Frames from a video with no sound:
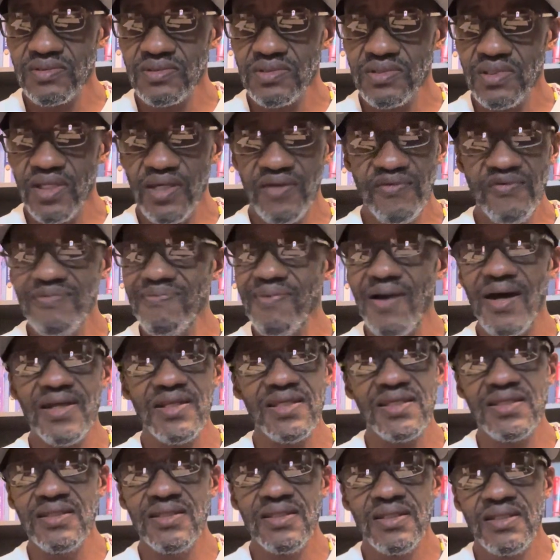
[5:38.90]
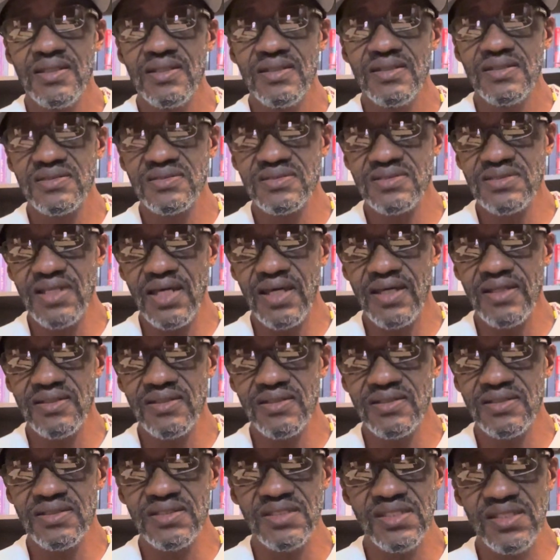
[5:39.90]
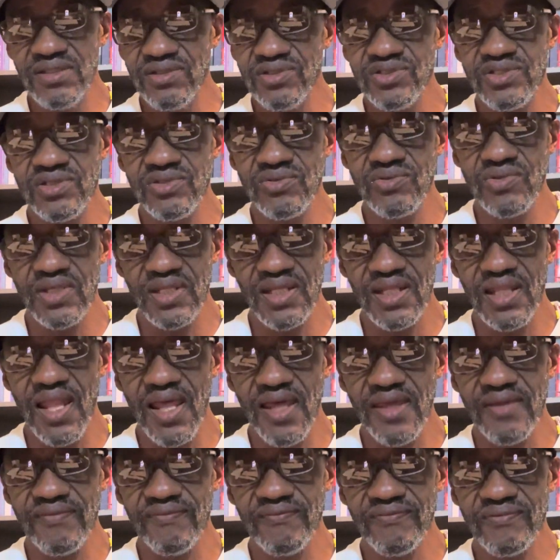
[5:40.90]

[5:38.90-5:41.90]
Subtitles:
Everybody is not against you in life.